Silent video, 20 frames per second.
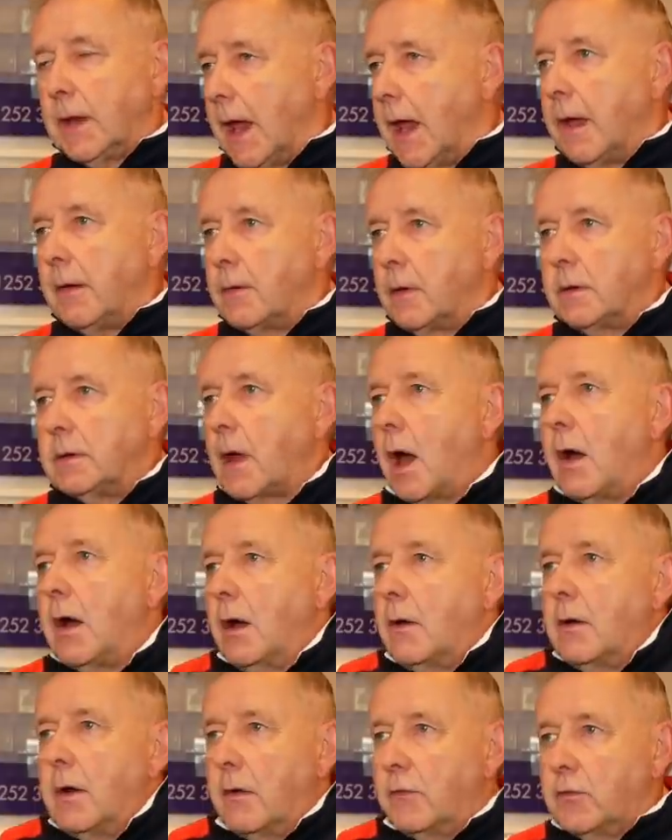Yeah,
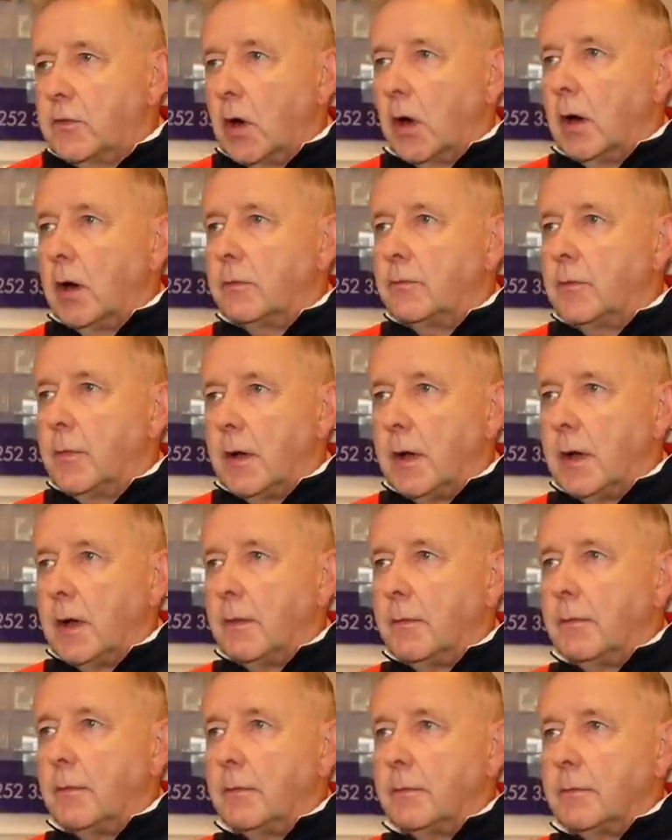I've got
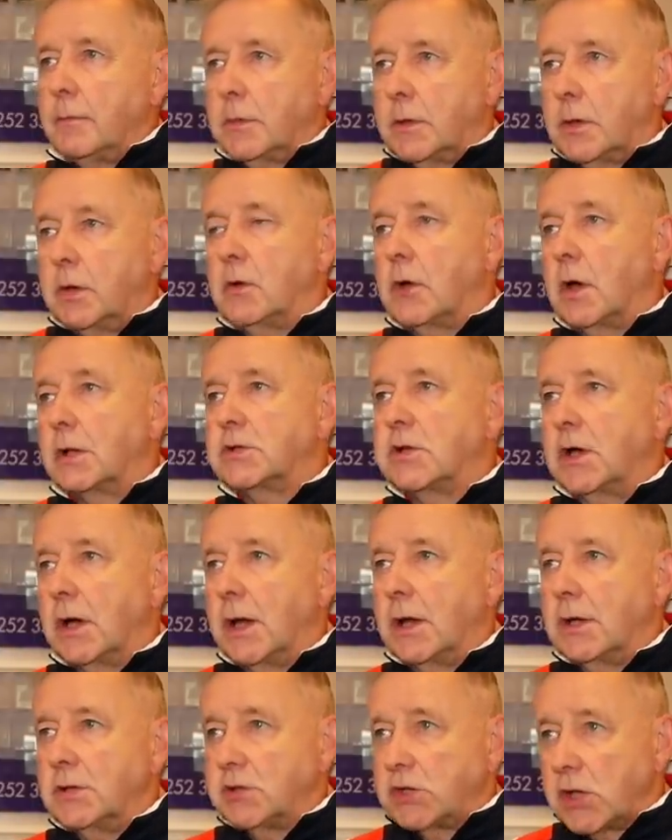to
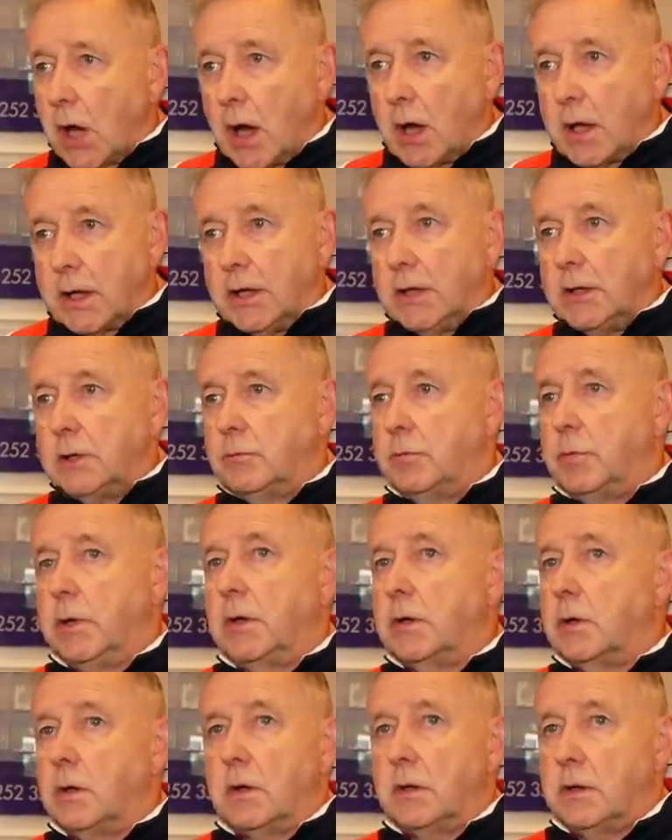congratulate Shahid
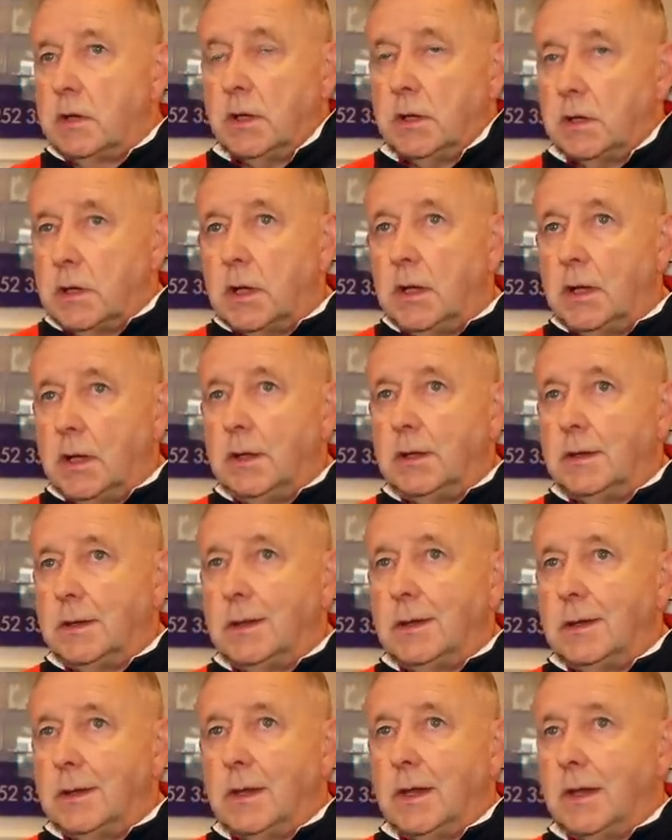because
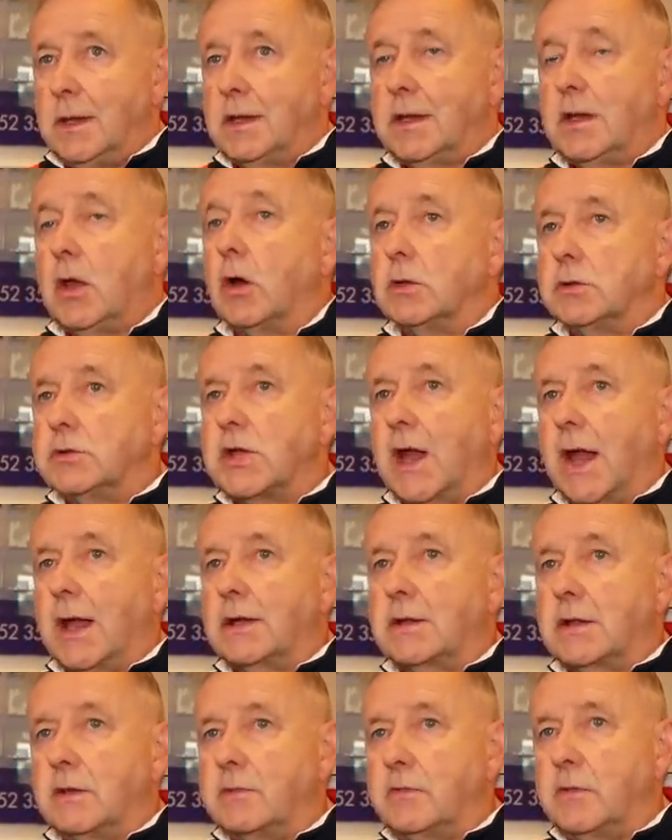his
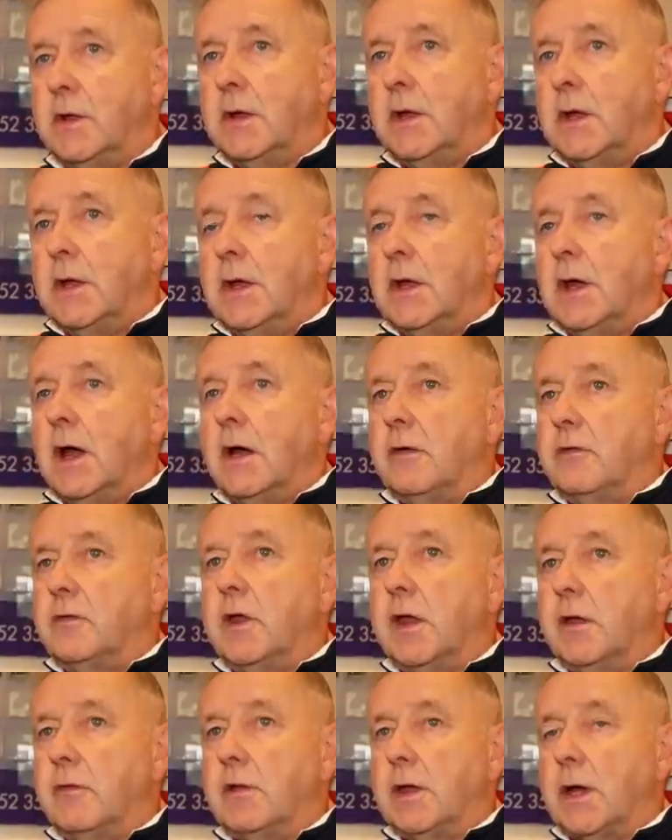contacts have
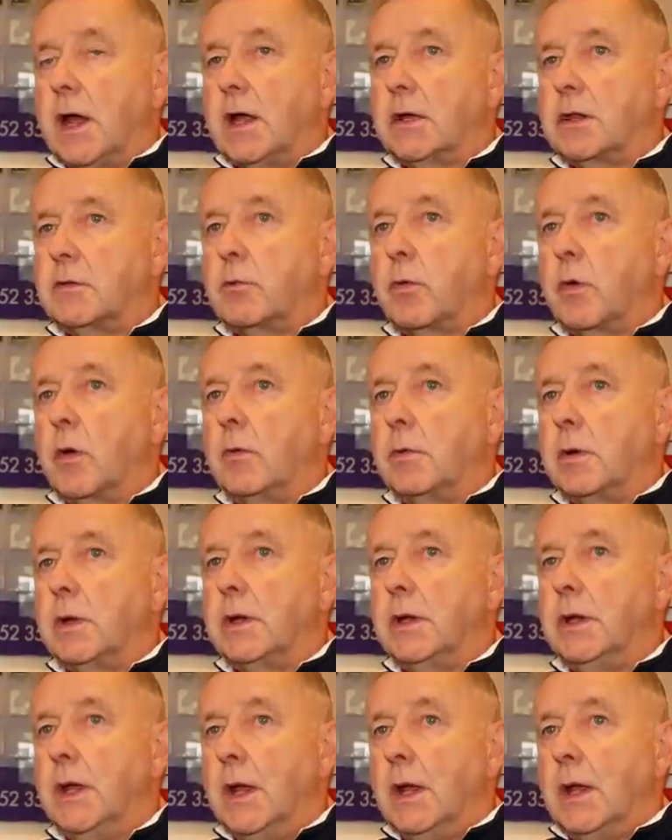given us
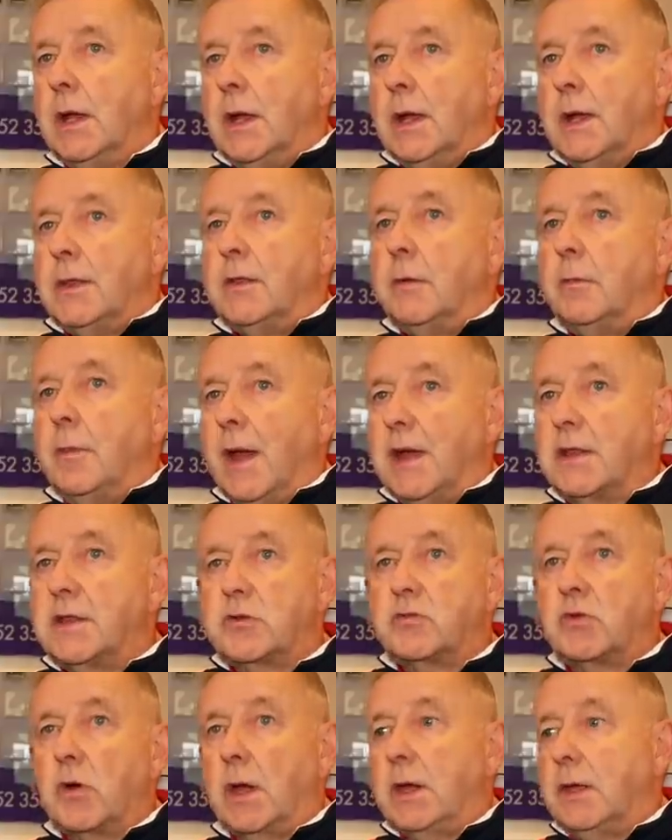probably the
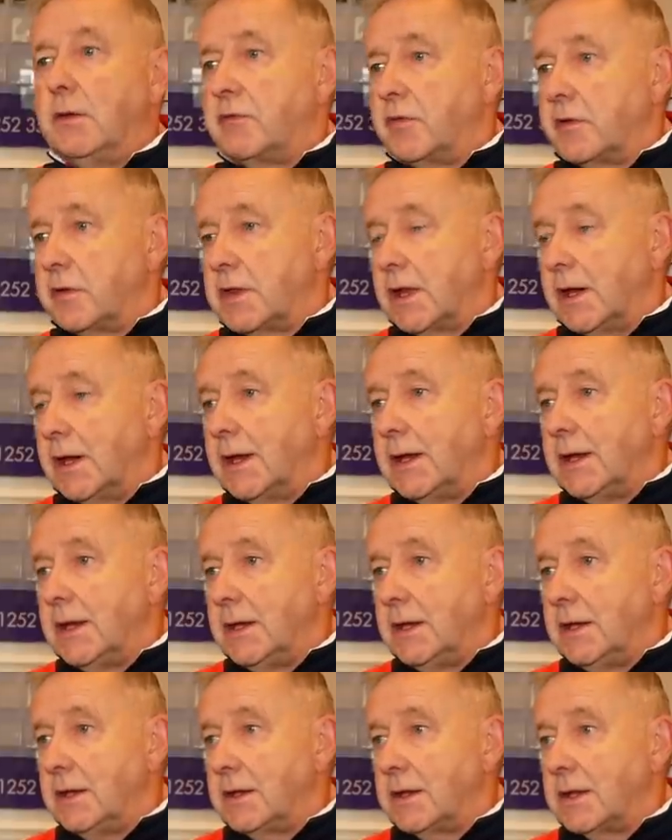best training
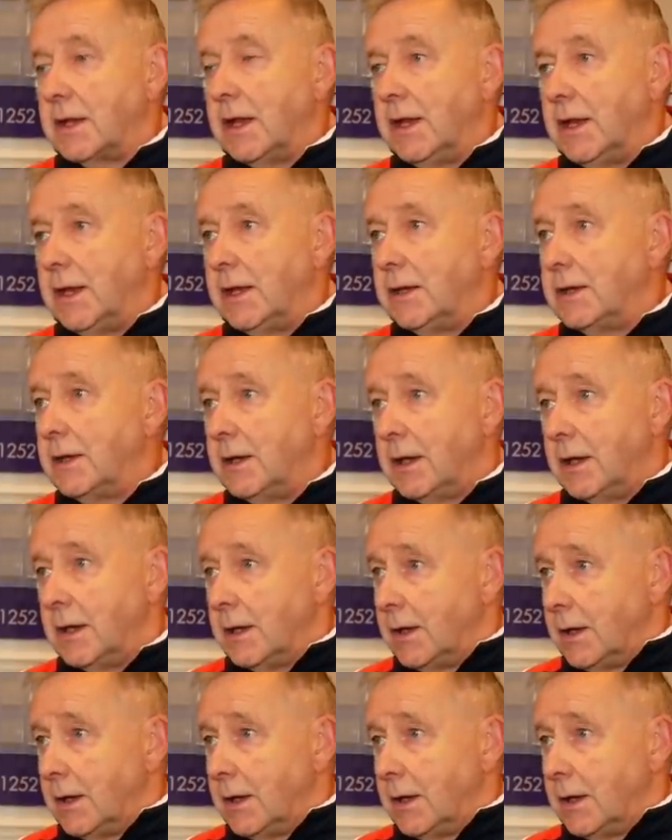facilities in